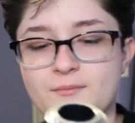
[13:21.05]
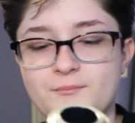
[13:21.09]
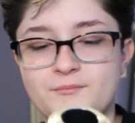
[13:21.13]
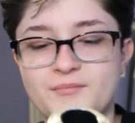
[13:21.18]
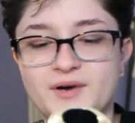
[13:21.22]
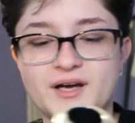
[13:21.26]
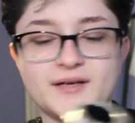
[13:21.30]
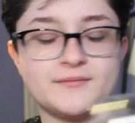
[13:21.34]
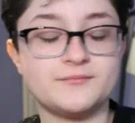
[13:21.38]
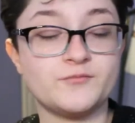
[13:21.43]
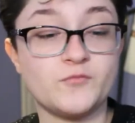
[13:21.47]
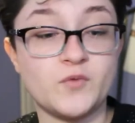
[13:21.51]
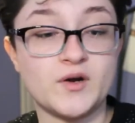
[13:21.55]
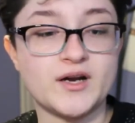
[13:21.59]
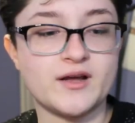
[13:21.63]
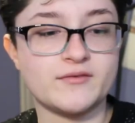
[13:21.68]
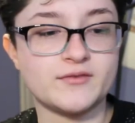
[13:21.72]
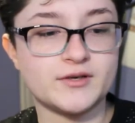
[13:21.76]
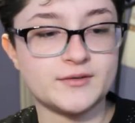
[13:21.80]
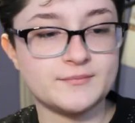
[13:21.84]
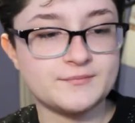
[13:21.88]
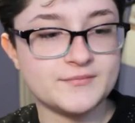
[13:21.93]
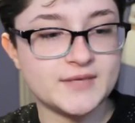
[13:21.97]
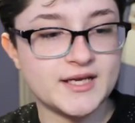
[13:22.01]
but
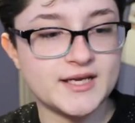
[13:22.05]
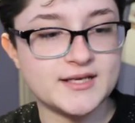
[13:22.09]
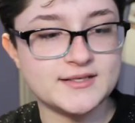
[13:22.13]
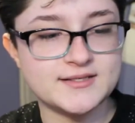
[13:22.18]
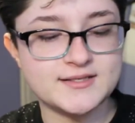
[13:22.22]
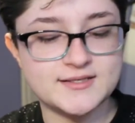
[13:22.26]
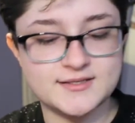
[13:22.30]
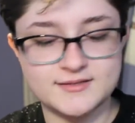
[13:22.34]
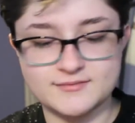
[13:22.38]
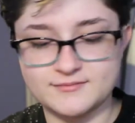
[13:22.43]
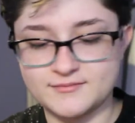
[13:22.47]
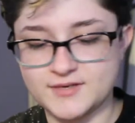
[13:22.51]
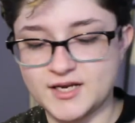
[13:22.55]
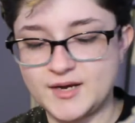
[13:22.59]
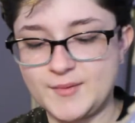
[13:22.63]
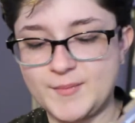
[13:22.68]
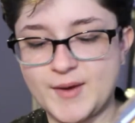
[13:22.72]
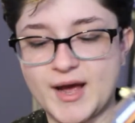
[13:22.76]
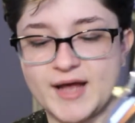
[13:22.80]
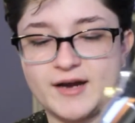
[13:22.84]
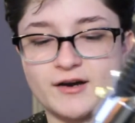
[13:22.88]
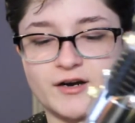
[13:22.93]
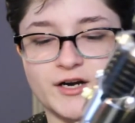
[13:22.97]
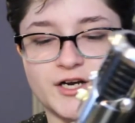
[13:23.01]
whatever. It's a
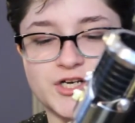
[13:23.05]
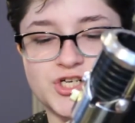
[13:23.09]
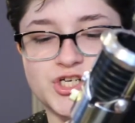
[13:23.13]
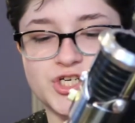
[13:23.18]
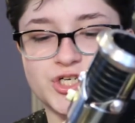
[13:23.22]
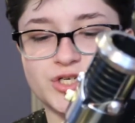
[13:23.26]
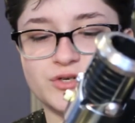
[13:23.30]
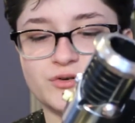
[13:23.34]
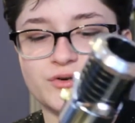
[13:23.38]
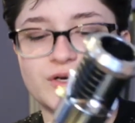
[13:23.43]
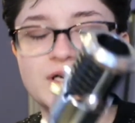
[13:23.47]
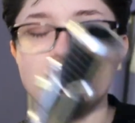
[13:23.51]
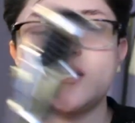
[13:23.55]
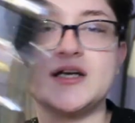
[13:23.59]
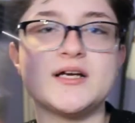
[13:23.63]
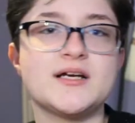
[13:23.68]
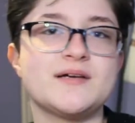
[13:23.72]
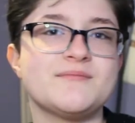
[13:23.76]
minor issue.